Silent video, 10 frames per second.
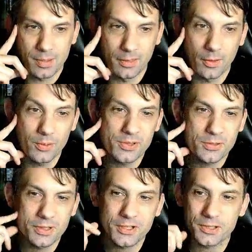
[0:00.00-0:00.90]
those
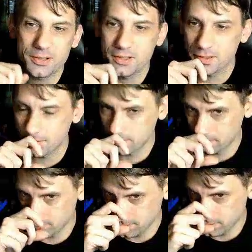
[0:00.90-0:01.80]
creatures.
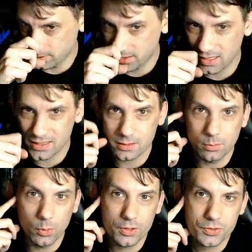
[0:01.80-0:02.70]
Get some
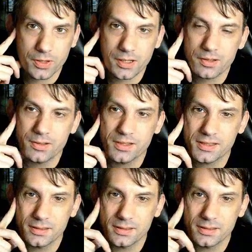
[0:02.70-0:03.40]
more triggers.